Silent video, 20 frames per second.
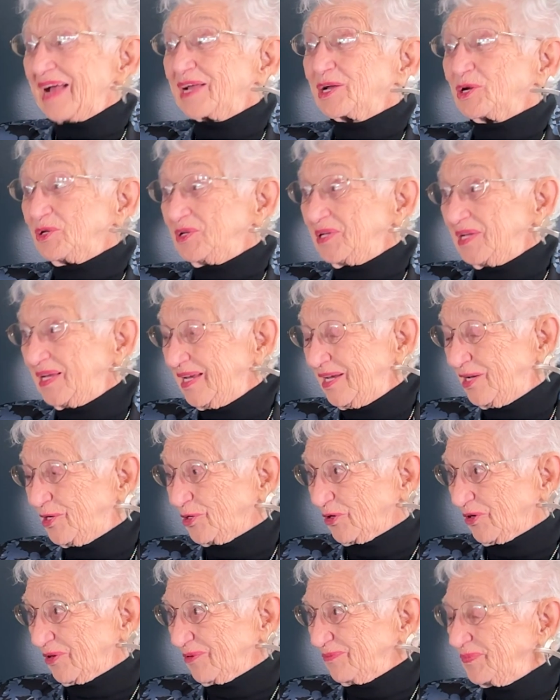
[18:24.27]
could
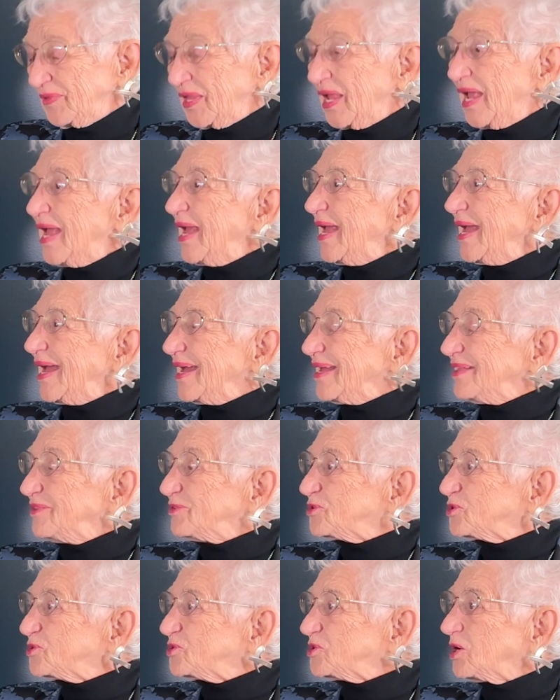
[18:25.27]
hear. And
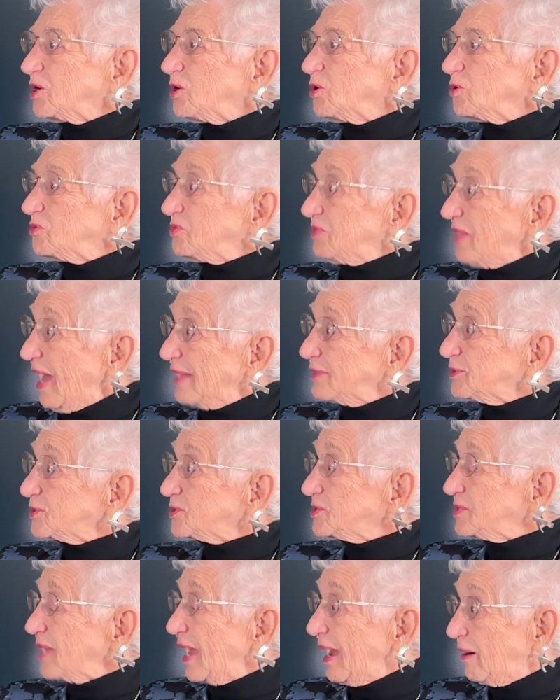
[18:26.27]
so
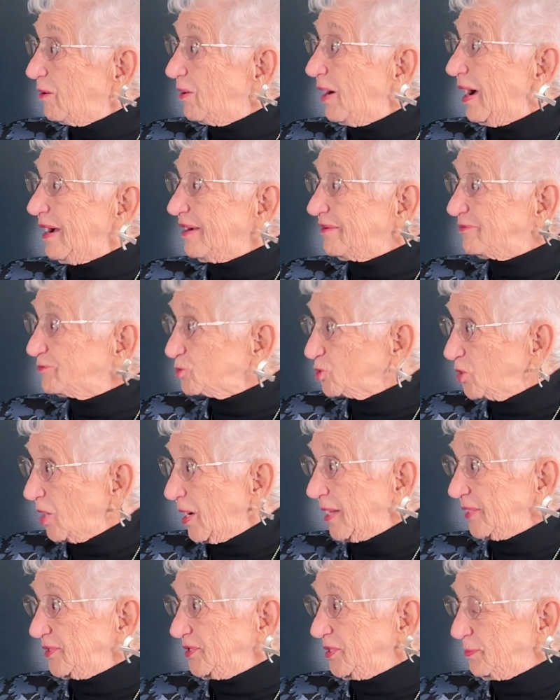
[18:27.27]
that's how I've
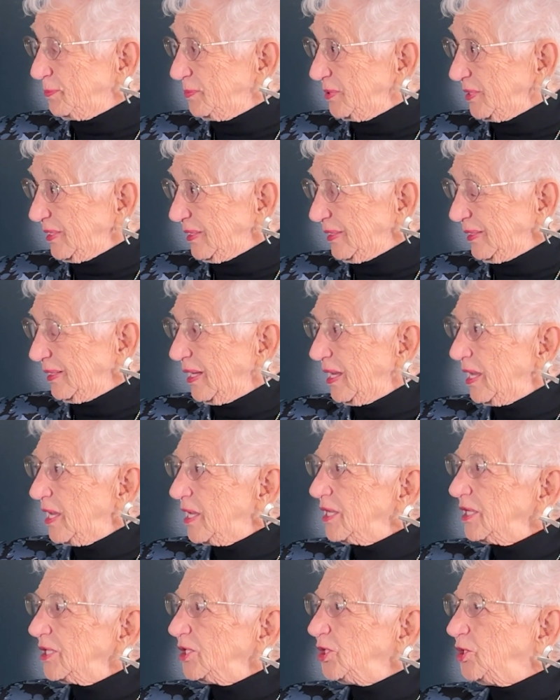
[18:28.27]
tried to be.
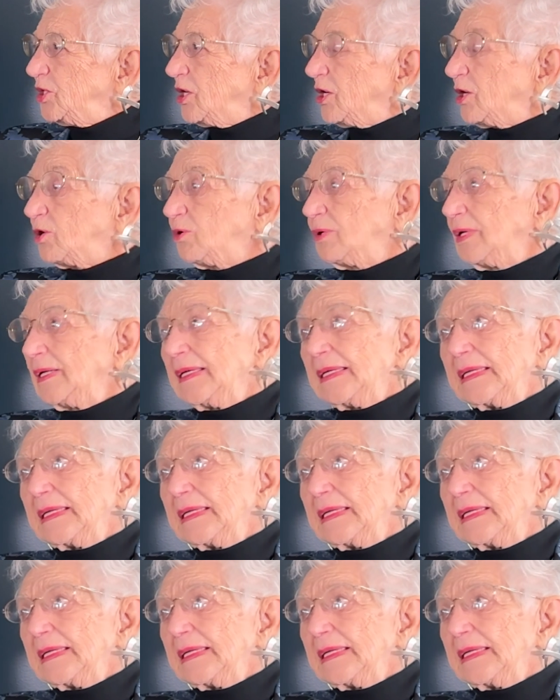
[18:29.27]
You know,